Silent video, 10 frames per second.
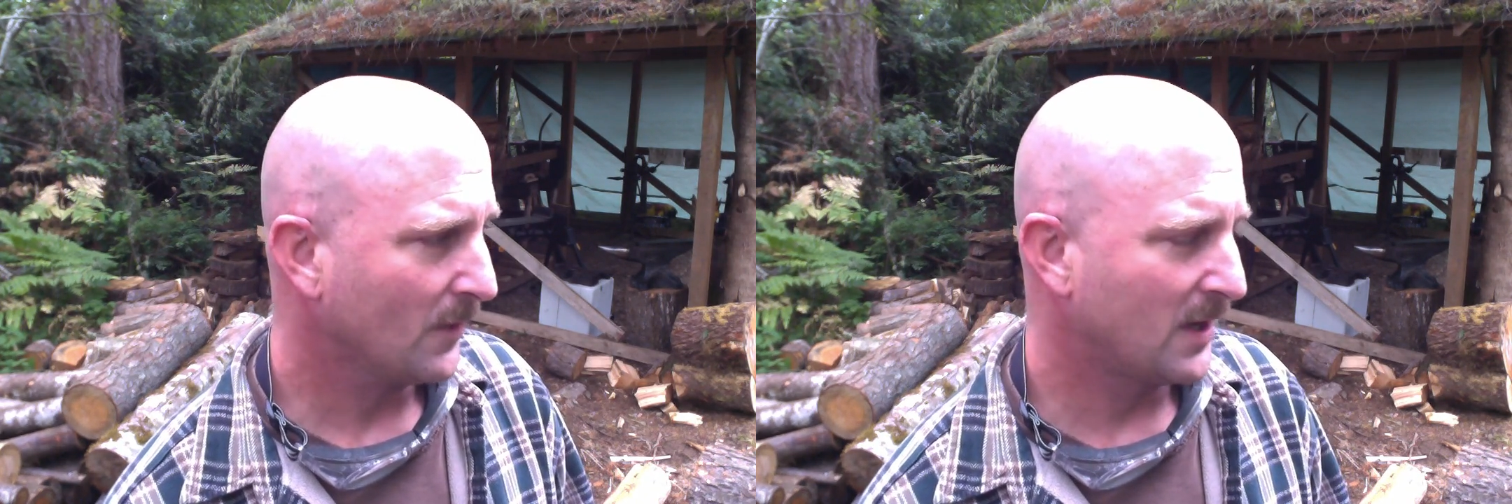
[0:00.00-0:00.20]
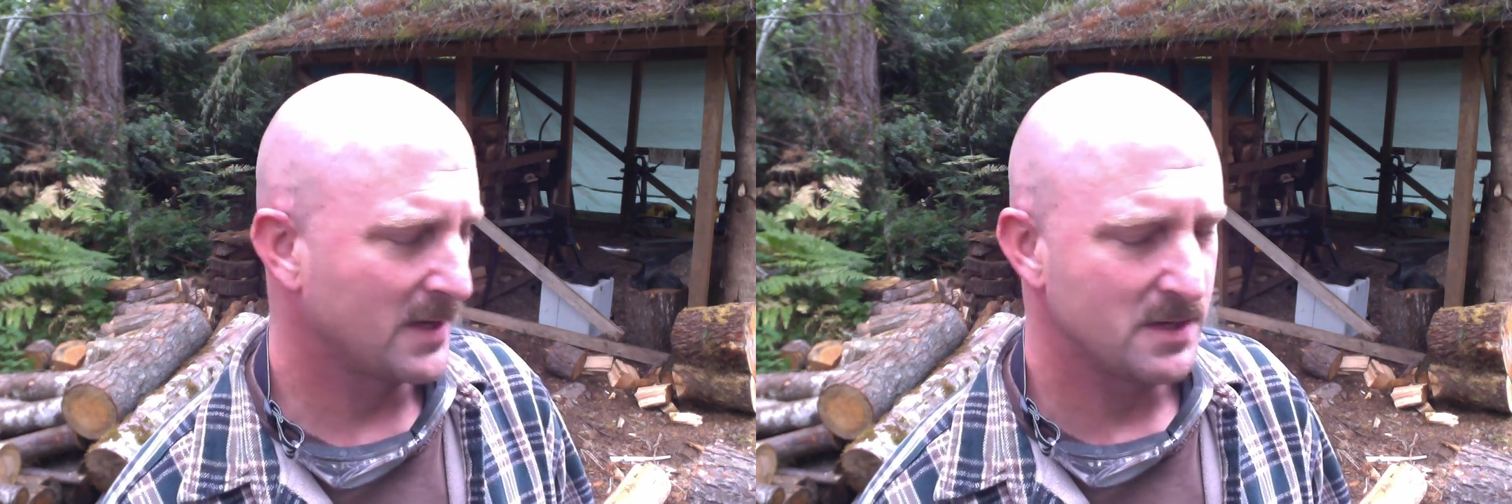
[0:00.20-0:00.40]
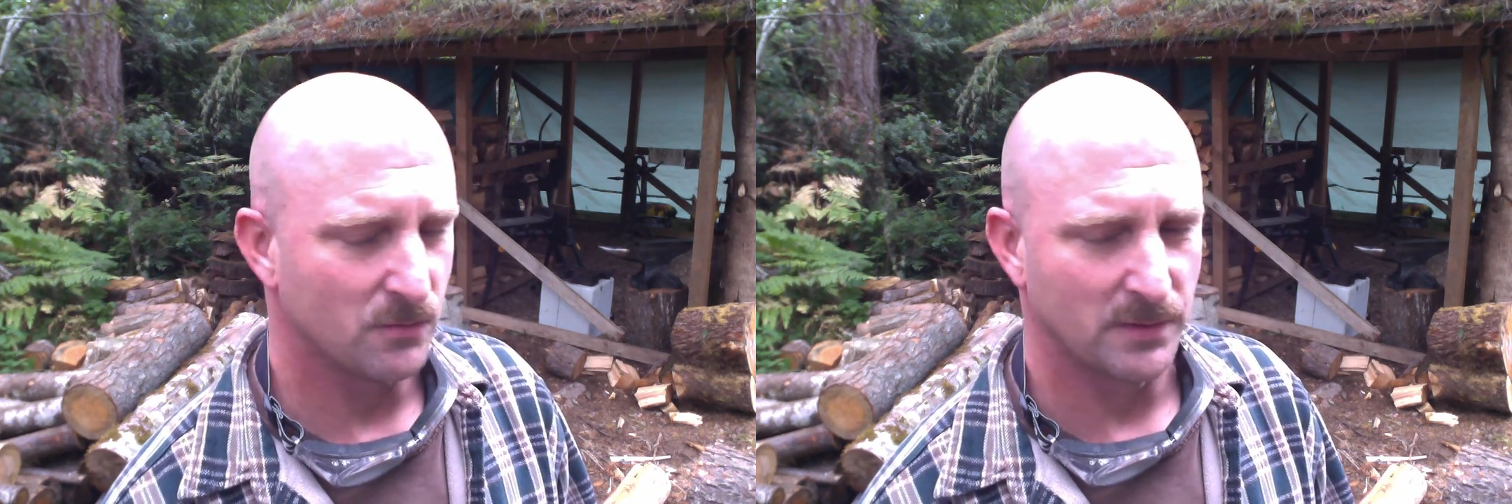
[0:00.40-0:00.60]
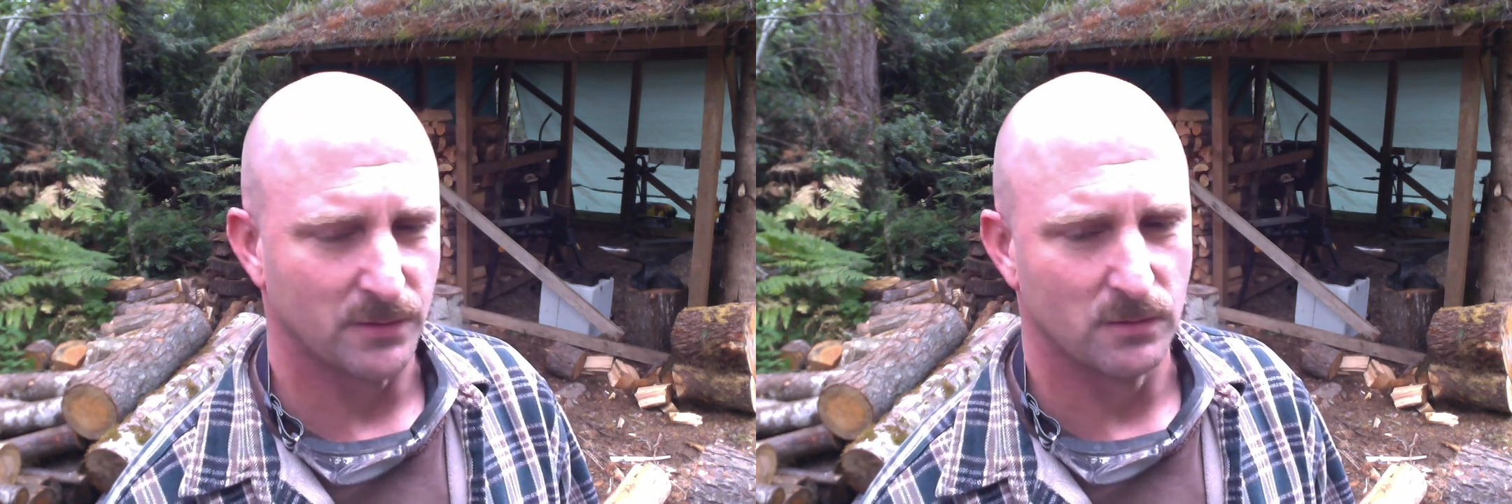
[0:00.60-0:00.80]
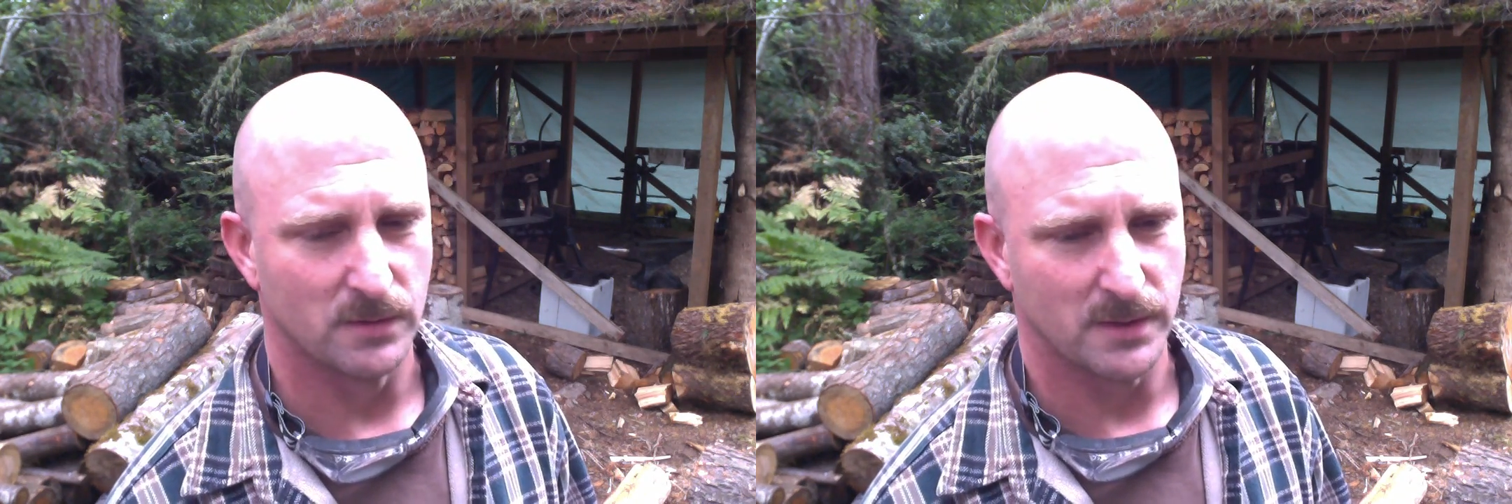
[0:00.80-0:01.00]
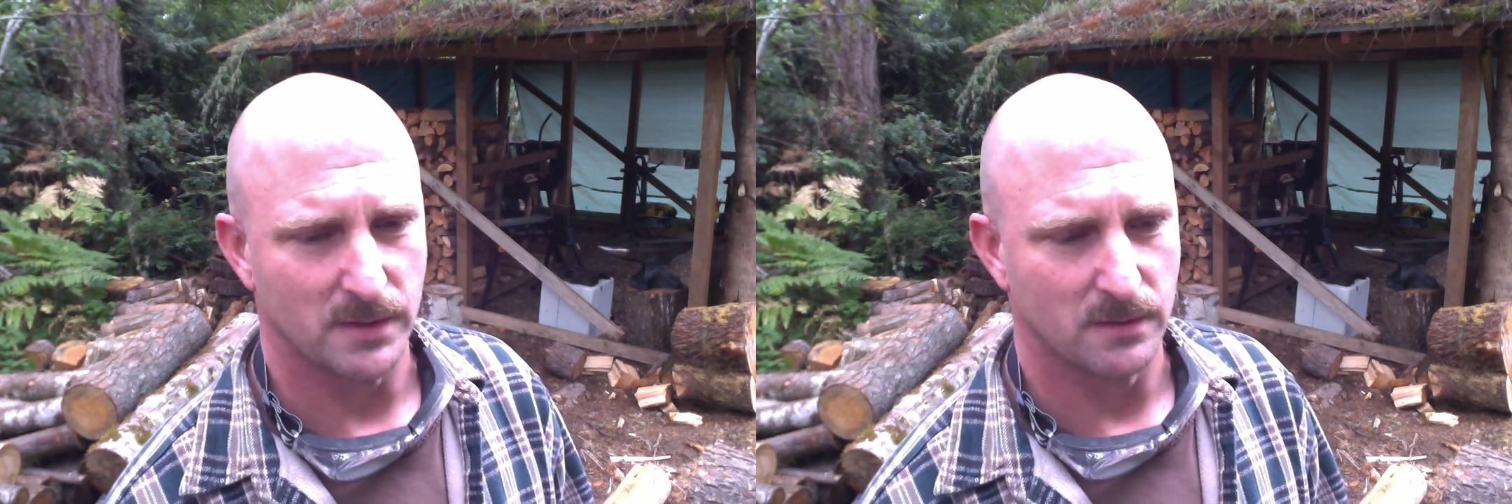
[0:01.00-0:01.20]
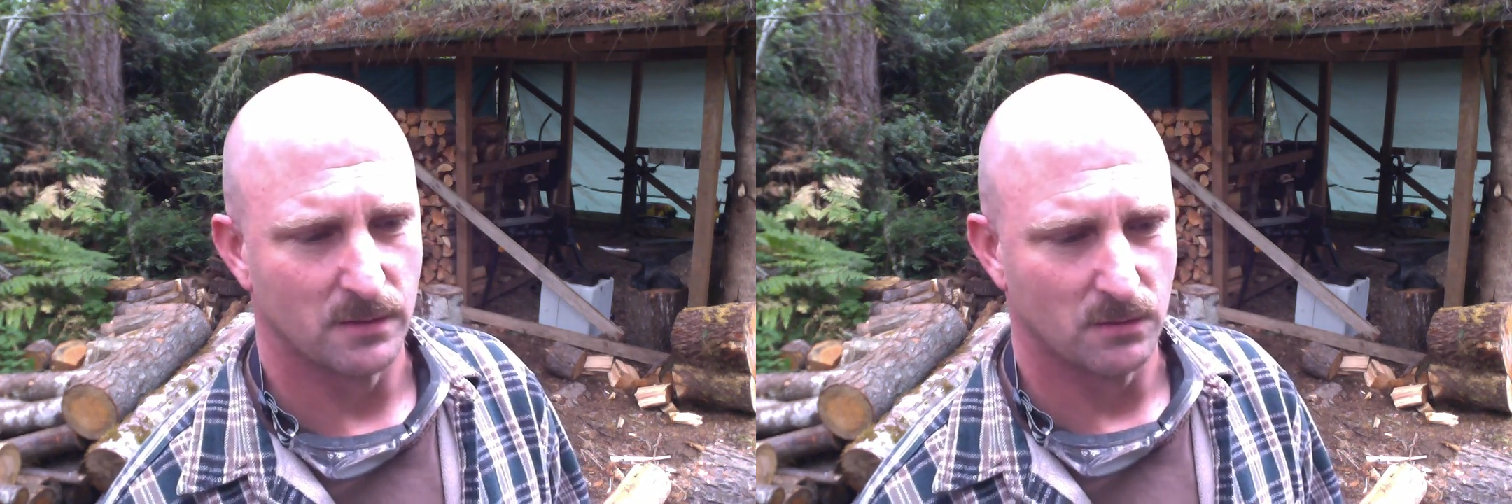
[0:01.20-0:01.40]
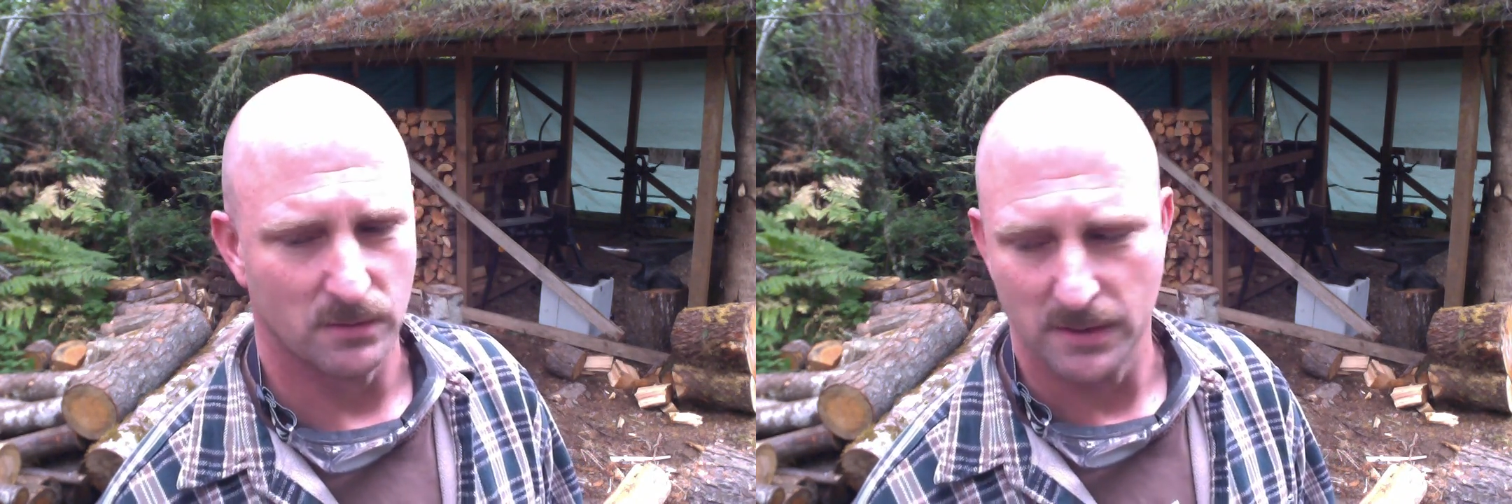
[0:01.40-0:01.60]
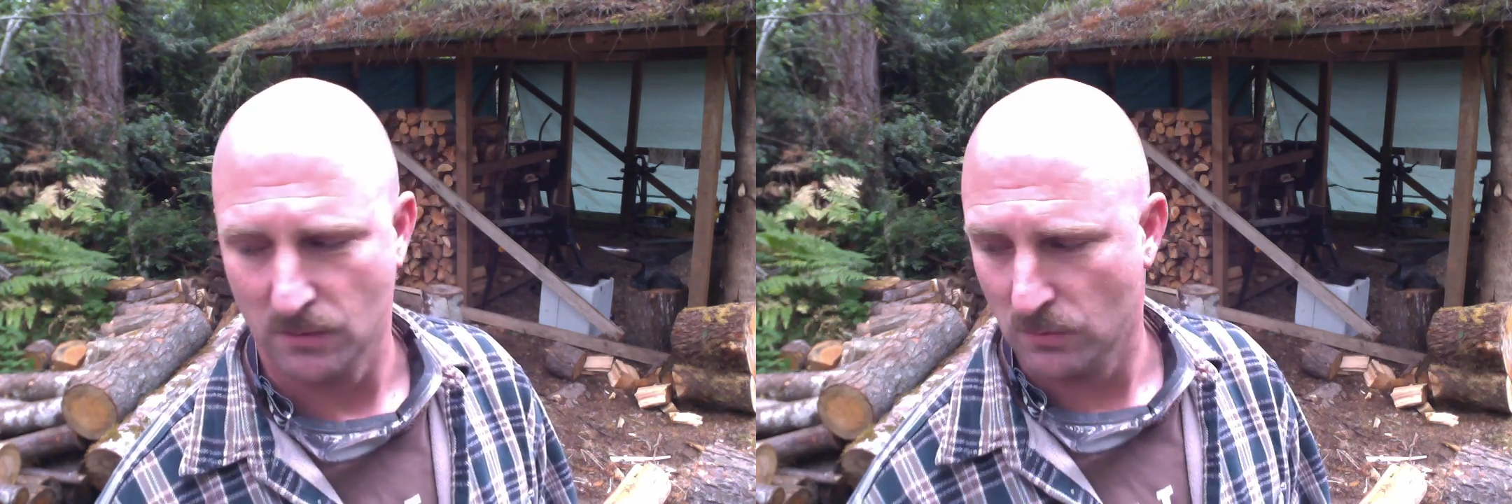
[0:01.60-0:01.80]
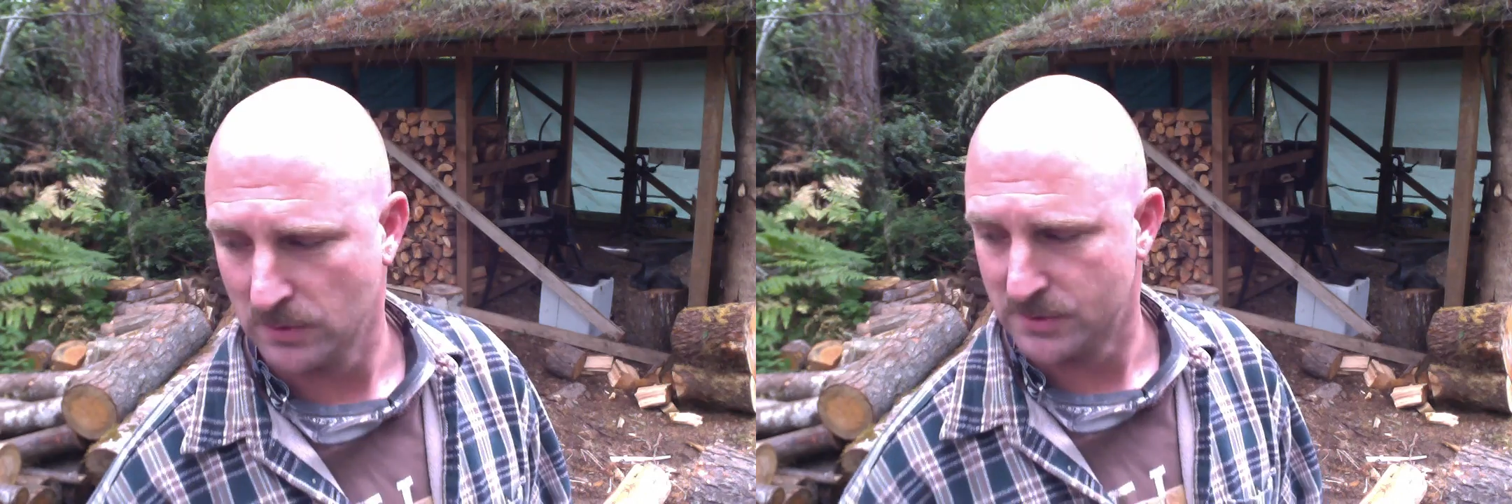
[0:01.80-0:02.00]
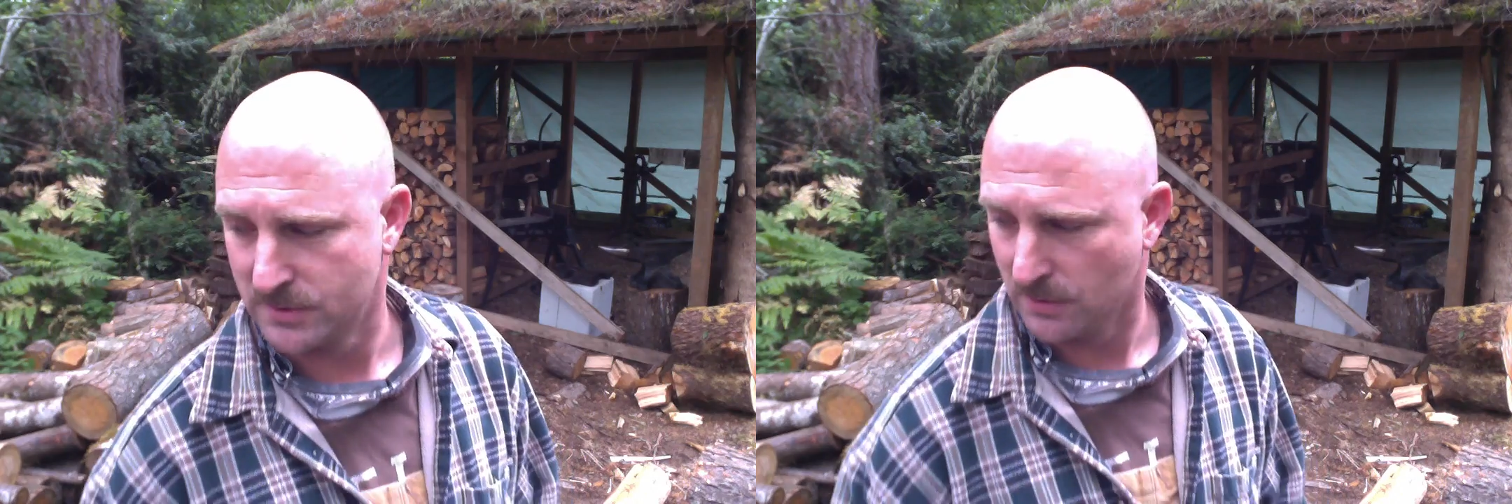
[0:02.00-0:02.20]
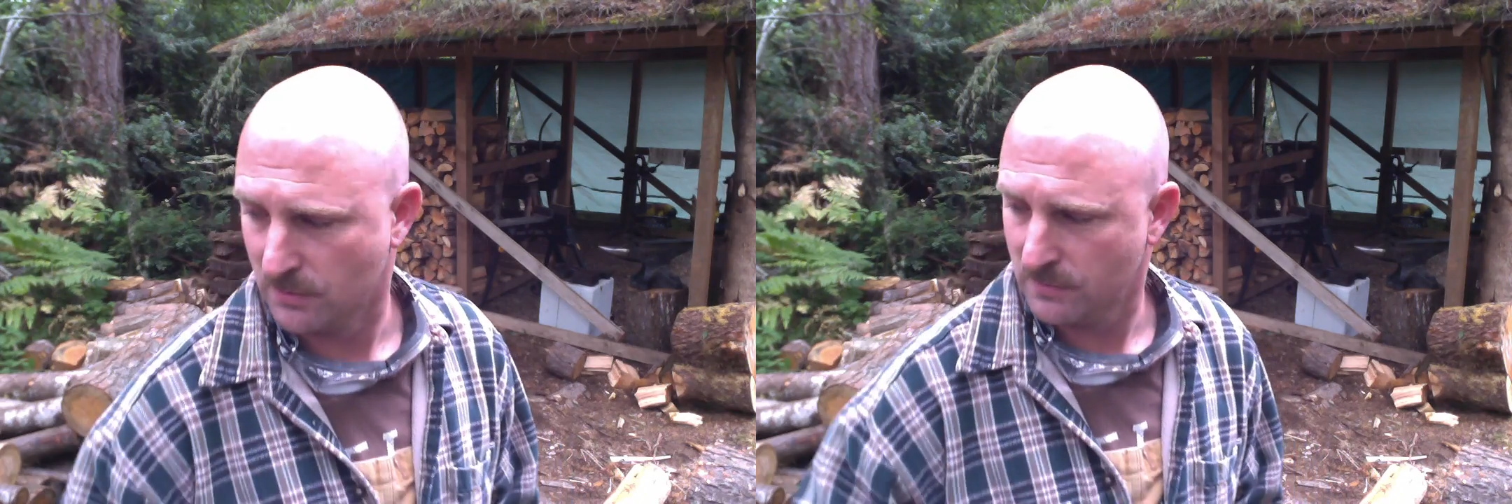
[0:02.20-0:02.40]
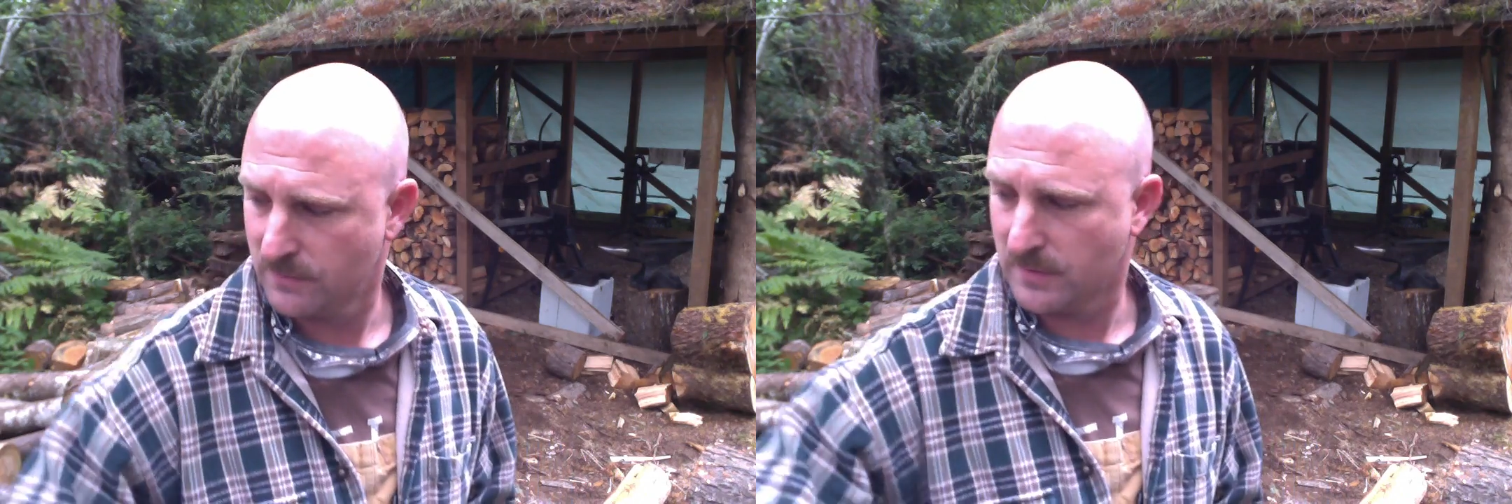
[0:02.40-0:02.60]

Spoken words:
heat with only a wood stove